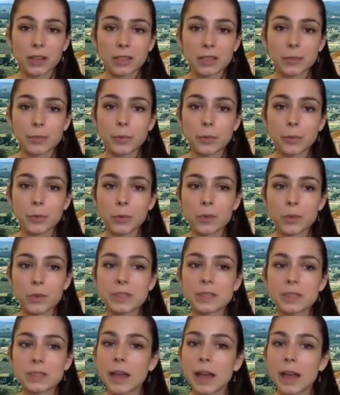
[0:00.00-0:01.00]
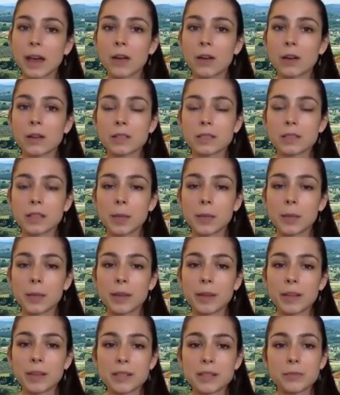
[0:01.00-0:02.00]
booths that are set up
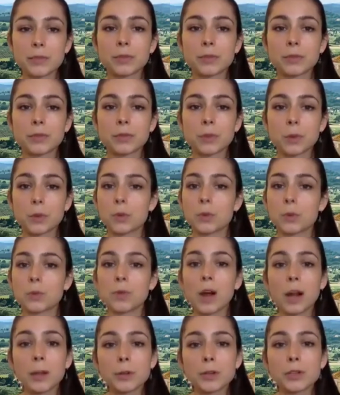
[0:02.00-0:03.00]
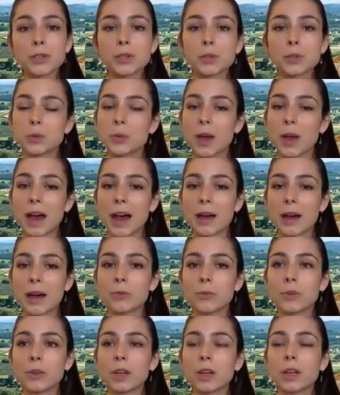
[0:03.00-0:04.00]
by different local farmers. So you have
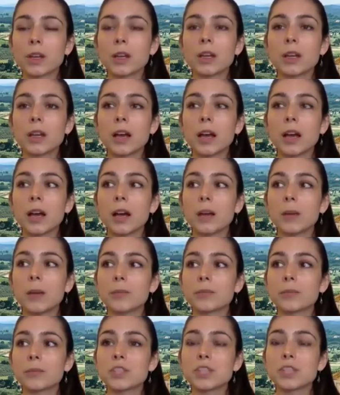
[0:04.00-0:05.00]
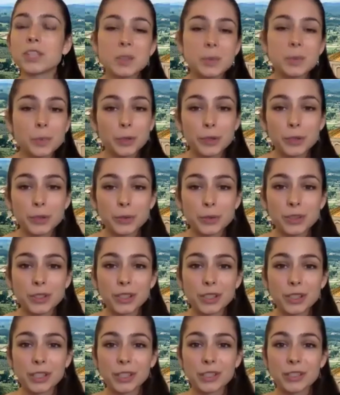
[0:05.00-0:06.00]
cheese
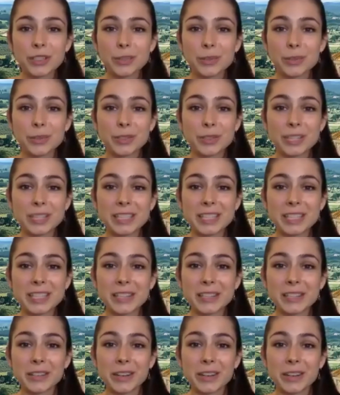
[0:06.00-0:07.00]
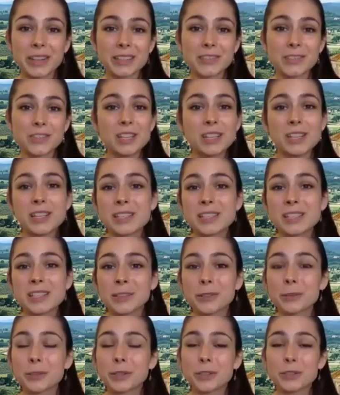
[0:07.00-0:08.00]
producers where you can taste all kinds of cheese,
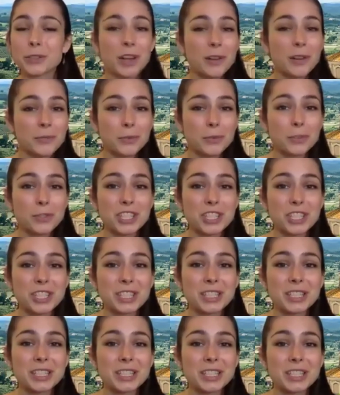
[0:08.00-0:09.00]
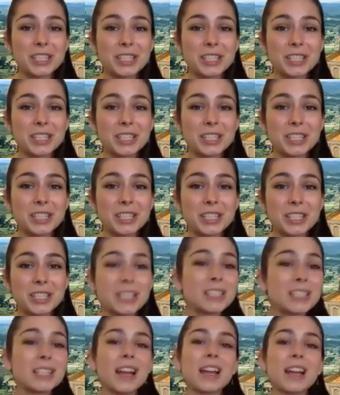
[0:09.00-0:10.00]
including truffle cheese.
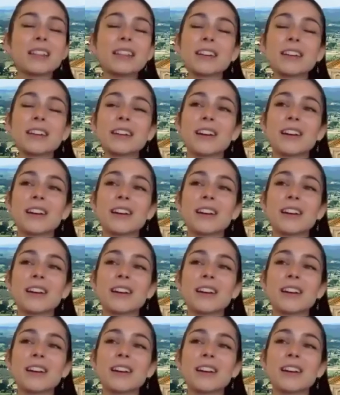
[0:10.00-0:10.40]
There are